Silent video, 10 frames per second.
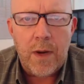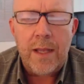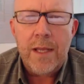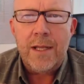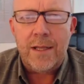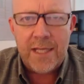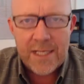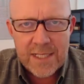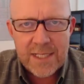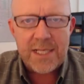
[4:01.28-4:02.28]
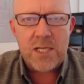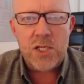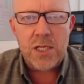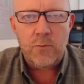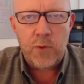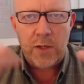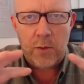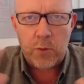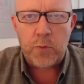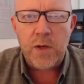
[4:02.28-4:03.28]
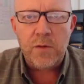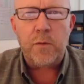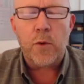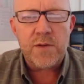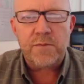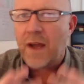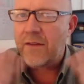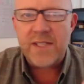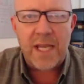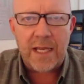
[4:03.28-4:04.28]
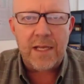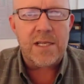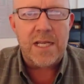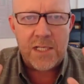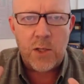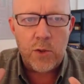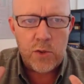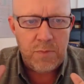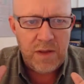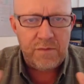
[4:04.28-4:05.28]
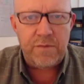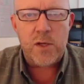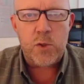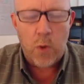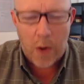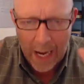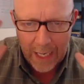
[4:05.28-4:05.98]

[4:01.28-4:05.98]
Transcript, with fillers: Right? This decision within 3 to 5 seconds is going to be visual.